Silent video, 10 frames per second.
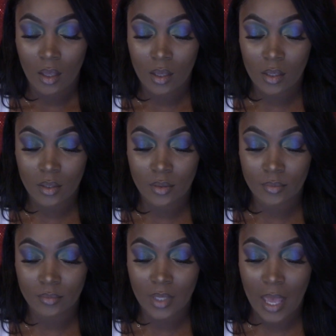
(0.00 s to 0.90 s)

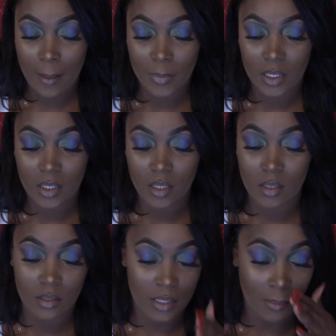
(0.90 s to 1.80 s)
How
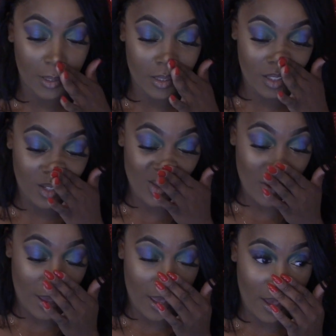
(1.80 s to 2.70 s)
many siblings do
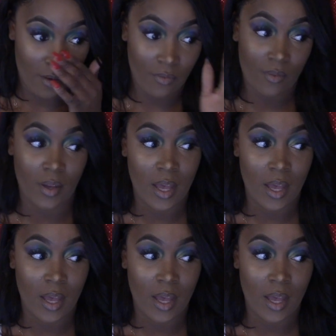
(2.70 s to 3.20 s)
you have?